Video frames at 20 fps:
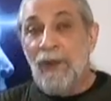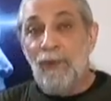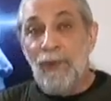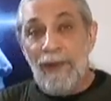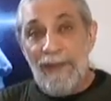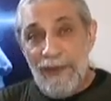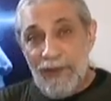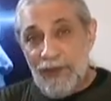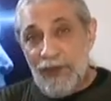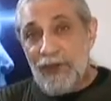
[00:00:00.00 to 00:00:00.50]

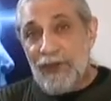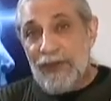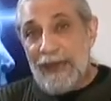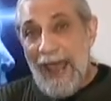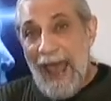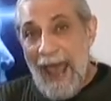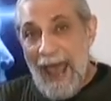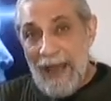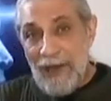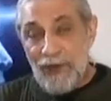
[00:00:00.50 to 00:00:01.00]
Well, this
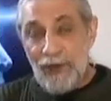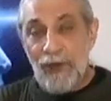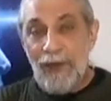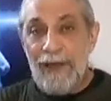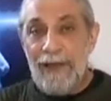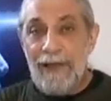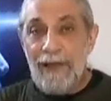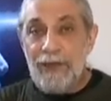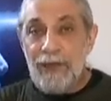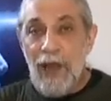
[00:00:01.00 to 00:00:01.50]
is
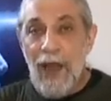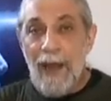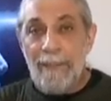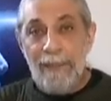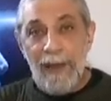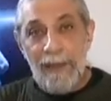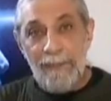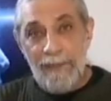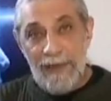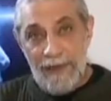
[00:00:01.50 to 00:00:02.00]
actually the
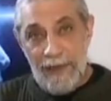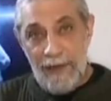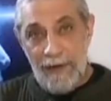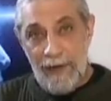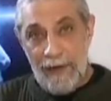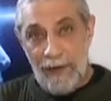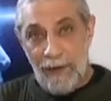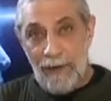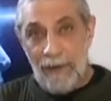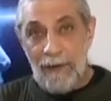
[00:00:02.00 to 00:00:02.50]
topic
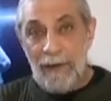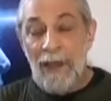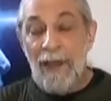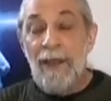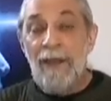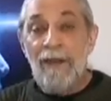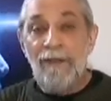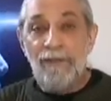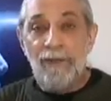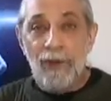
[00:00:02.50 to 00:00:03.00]
material
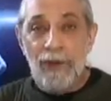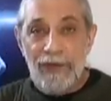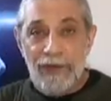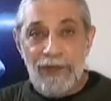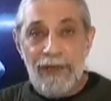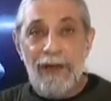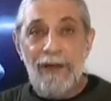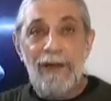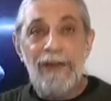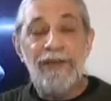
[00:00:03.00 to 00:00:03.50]
for a
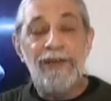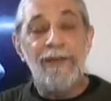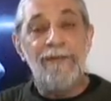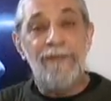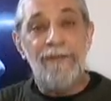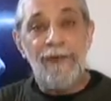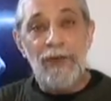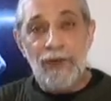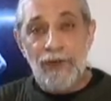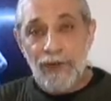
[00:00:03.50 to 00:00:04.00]
series of
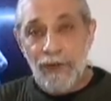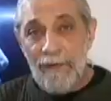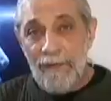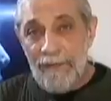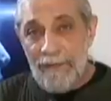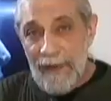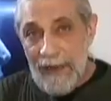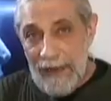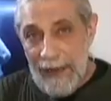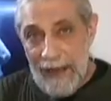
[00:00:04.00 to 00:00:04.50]
future
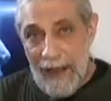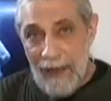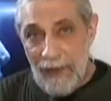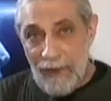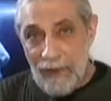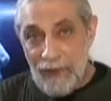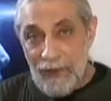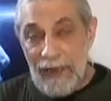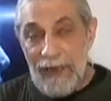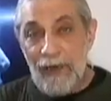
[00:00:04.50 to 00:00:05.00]

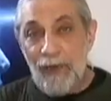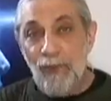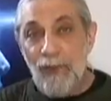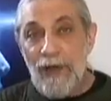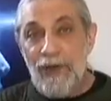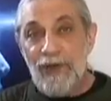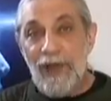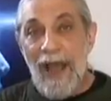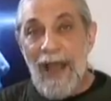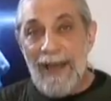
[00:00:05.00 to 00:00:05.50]
videos in
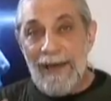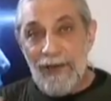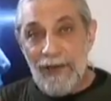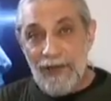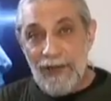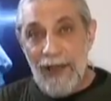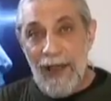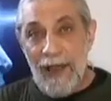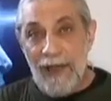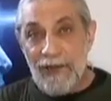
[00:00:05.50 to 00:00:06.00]
which I
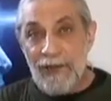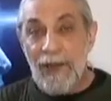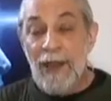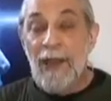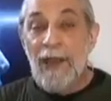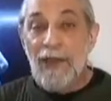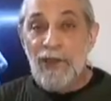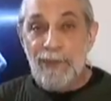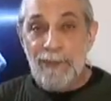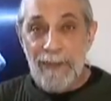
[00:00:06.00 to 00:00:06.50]

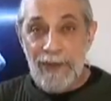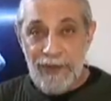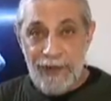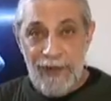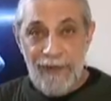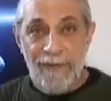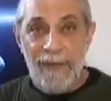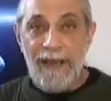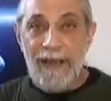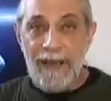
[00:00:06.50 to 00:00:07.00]
discuss
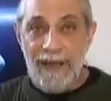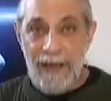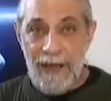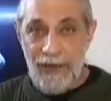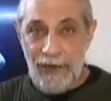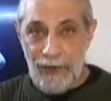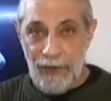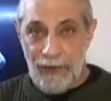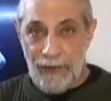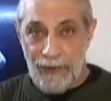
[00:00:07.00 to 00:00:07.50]
specific
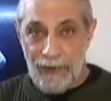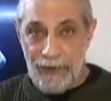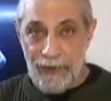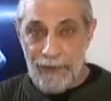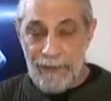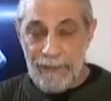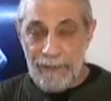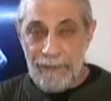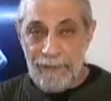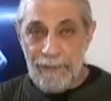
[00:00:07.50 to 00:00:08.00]

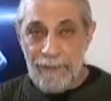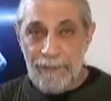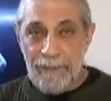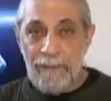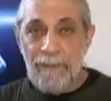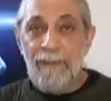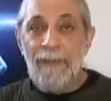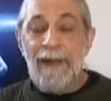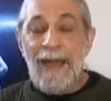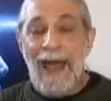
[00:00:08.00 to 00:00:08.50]
conditions.
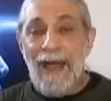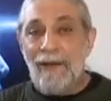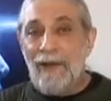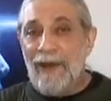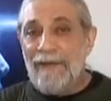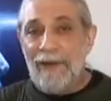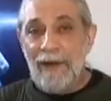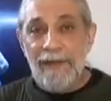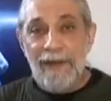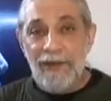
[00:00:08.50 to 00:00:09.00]

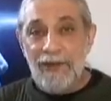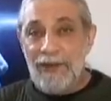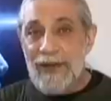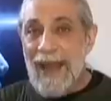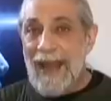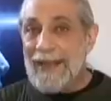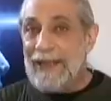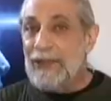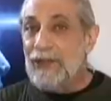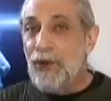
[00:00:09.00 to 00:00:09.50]
However, the
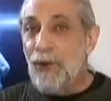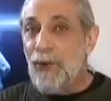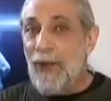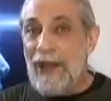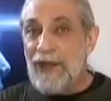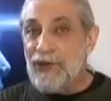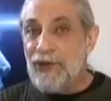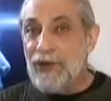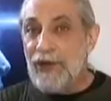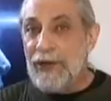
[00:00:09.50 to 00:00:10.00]
second
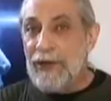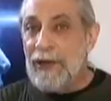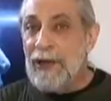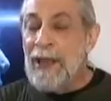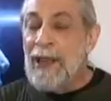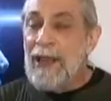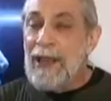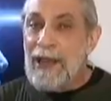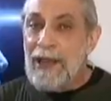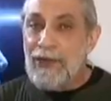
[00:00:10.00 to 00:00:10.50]
question
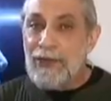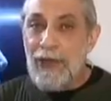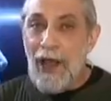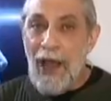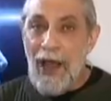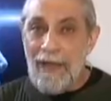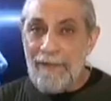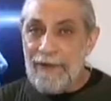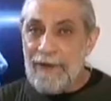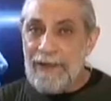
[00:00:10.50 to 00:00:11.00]
is
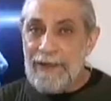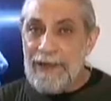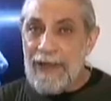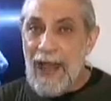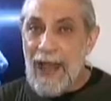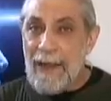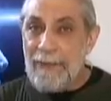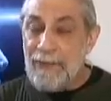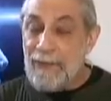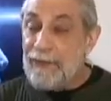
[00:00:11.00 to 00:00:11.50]

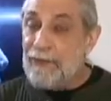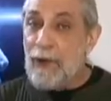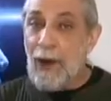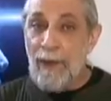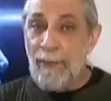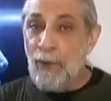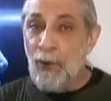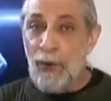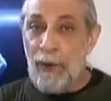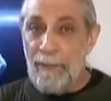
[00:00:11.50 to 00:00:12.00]
oftentimes
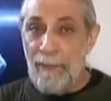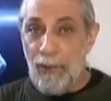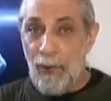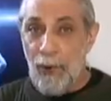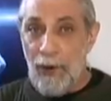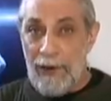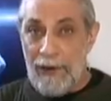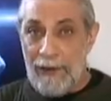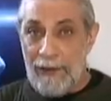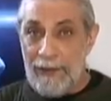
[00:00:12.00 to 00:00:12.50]
far more
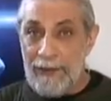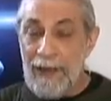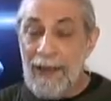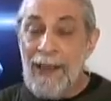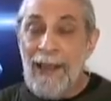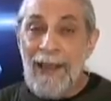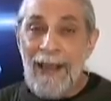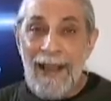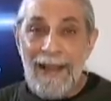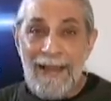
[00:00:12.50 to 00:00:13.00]
important,
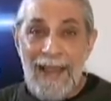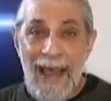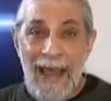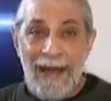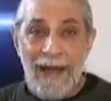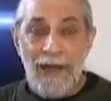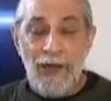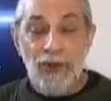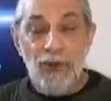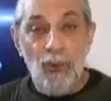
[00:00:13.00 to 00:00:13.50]
and
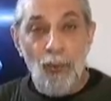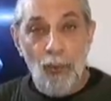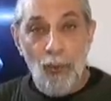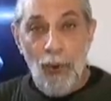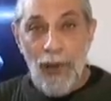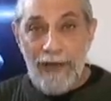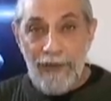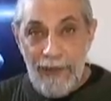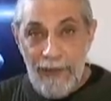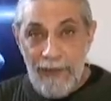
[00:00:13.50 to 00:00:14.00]
that is,
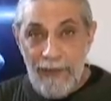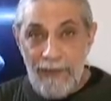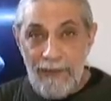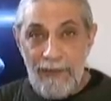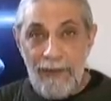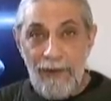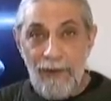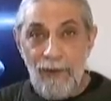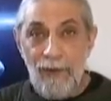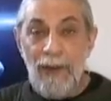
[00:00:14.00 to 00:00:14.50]
what do you
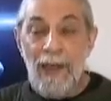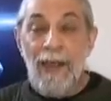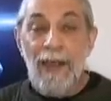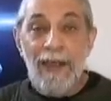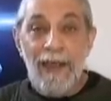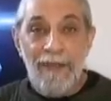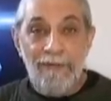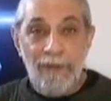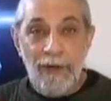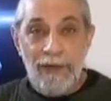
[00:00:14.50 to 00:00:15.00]
do
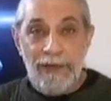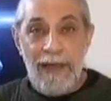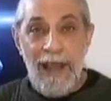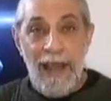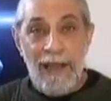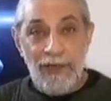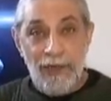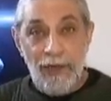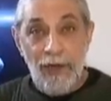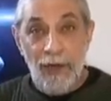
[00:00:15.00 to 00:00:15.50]
if your
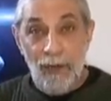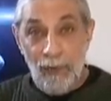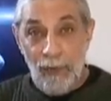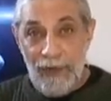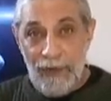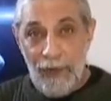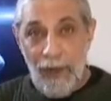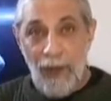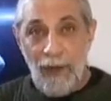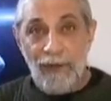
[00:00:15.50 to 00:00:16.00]
test
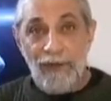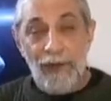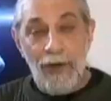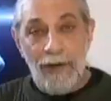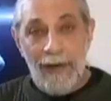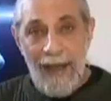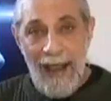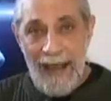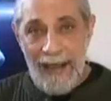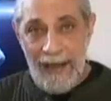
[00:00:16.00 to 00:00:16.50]
results
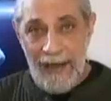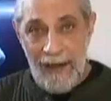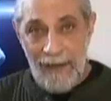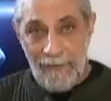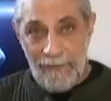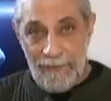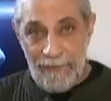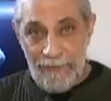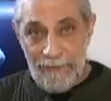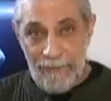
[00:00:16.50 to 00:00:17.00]
are
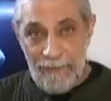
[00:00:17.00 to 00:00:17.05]
negative?